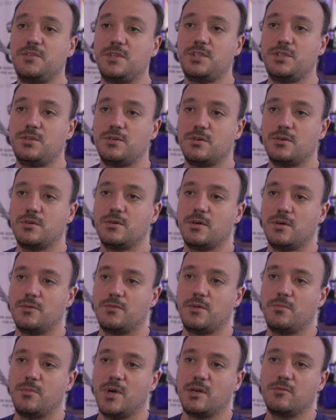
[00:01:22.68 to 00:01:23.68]
feature
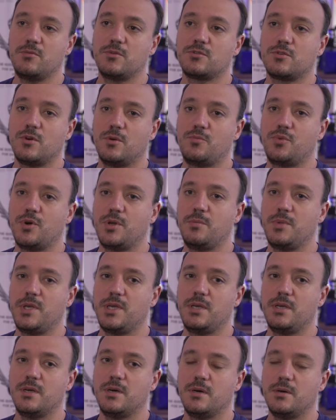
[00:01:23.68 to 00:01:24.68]
of the microscope will
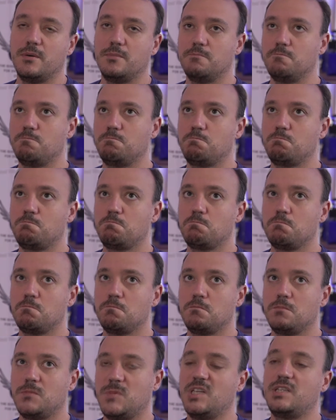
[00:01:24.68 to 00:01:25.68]
be
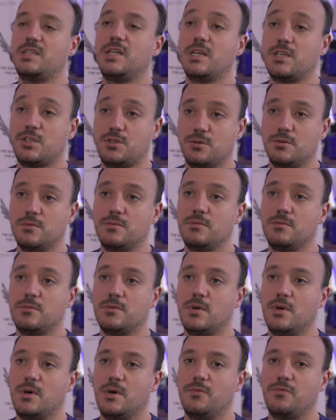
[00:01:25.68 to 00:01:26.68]
detection
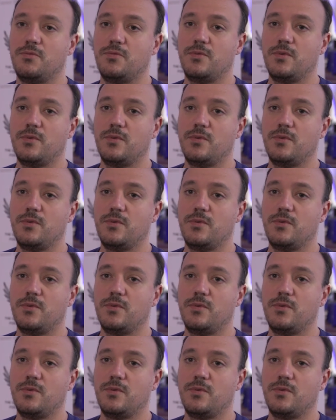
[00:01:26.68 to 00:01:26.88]
of